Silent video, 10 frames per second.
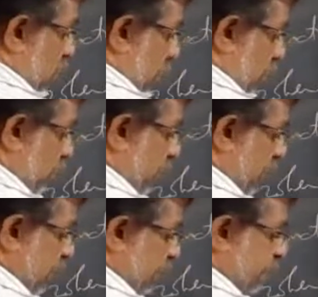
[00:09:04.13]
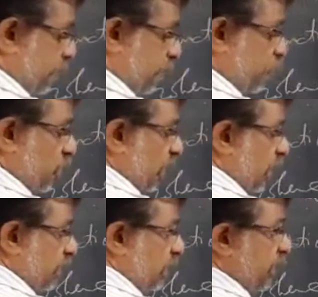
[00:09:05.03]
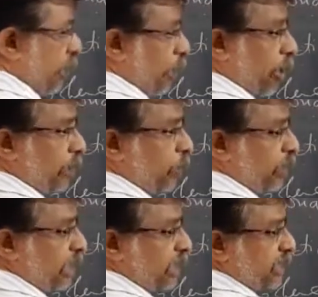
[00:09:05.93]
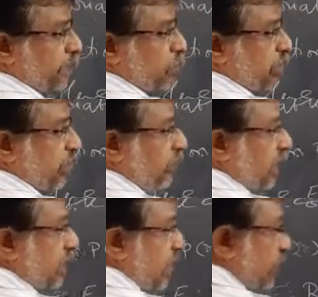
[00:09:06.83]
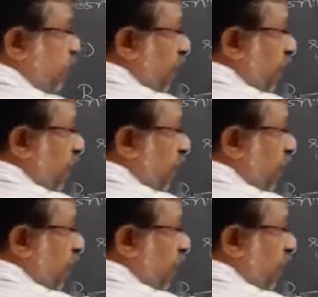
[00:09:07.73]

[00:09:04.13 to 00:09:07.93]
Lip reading: implies this is a probability distribution function. P